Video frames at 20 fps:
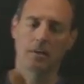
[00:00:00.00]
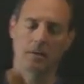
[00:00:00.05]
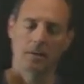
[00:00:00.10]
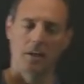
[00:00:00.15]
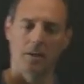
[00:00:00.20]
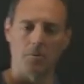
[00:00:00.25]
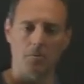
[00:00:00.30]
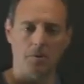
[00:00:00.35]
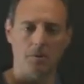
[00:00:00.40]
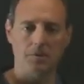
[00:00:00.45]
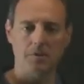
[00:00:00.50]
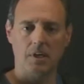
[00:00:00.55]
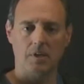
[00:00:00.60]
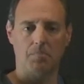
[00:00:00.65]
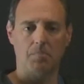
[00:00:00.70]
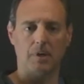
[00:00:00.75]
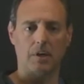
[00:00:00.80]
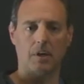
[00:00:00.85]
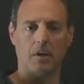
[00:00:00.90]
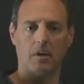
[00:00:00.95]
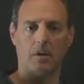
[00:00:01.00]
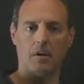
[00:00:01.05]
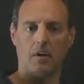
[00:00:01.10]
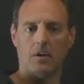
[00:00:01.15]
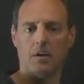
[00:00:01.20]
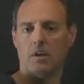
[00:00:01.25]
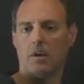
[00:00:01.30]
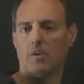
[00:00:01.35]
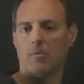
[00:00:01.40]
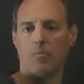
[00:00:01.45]
In other words, I pick
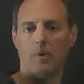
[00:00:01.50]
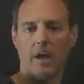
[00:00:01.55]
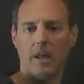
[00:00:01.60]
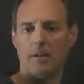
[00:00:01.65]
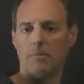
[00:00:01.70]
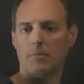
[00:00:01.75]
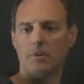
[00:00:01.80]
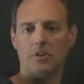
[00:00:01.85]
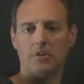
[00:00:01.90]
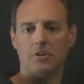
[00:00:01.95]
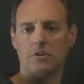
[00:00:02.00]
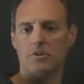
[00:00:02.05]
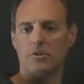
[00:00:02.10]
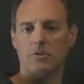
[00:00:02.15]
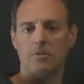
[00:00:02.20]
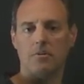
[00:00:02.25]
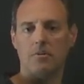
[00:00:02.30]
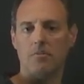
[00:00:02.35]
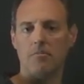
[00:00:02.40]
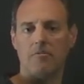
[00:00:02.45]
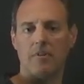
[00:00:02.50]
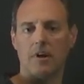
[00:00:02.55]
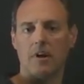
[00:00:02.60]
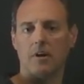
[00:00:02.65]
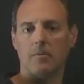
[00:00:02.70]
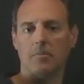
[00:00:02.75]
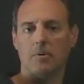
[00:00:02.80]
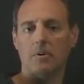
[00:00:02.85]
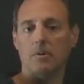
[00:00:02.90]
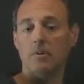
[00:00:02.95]
randomly distributed
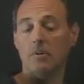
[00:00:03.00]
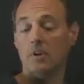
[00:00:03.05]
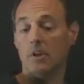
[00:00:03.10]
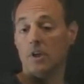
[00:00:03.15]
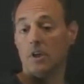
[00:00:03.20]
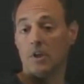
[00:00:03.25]
variable